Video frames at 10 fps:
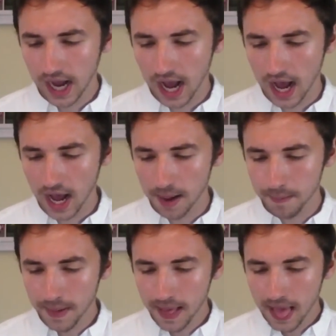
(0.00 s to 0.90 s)

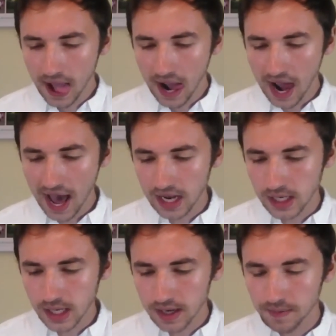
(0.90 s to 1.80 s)

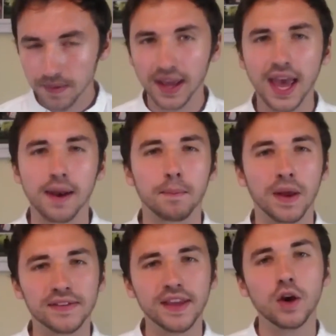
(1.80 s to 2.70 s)
And again,
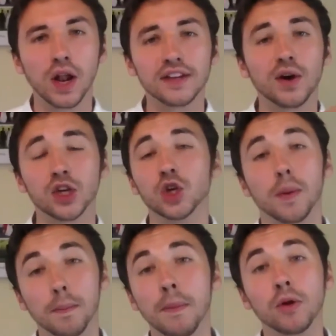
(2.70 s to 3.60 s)
Ezekiel had to actually do
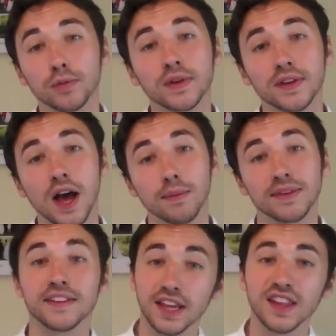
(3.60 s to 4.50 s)
it multiple times.
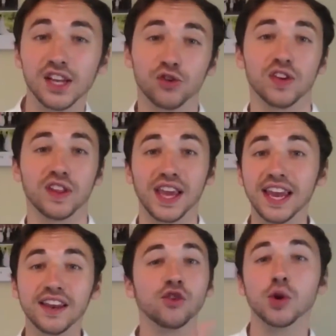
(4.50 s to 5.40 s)
That's the other interesting thing. He
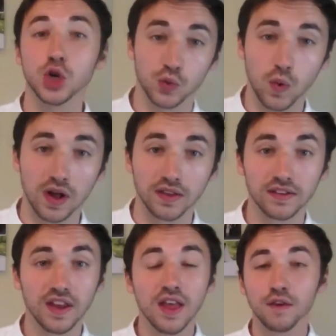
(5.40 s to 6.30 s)
didn't do it just once.